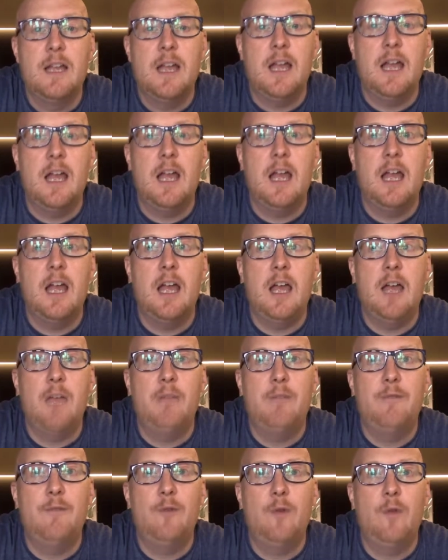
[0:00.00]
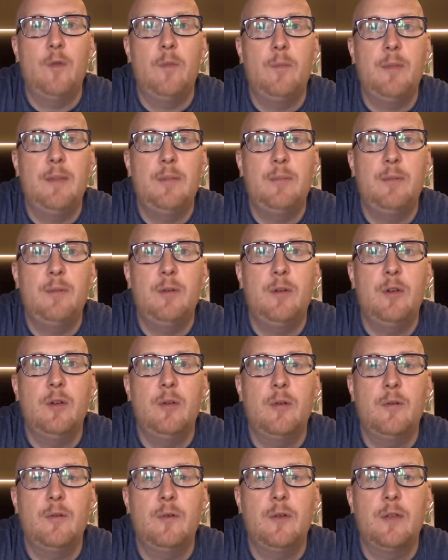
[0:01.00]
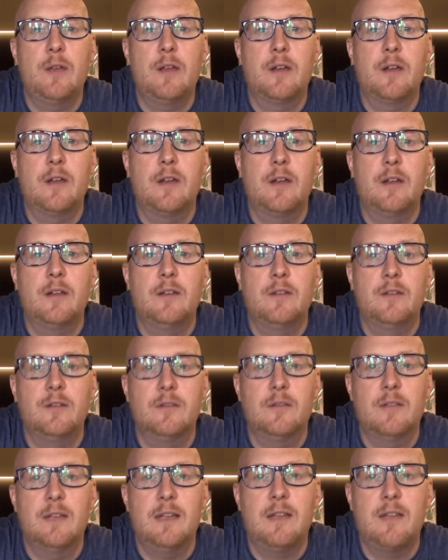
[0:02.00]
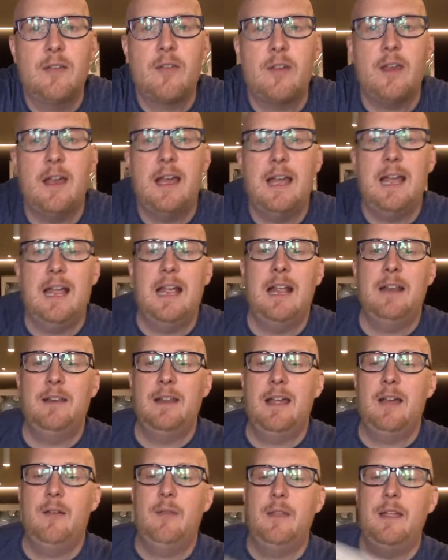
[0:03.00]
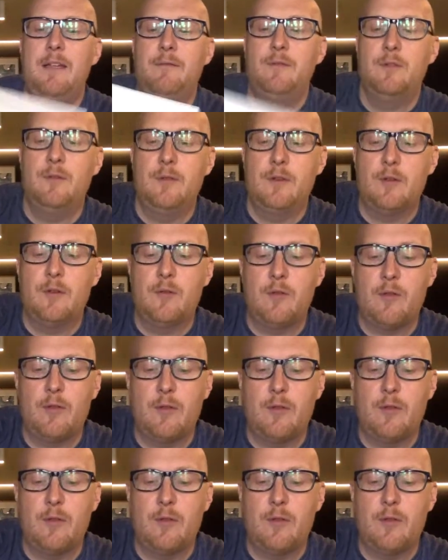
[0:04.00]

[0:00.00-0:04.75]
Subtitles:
For the people who have already gone along and done that, and now they have done the course,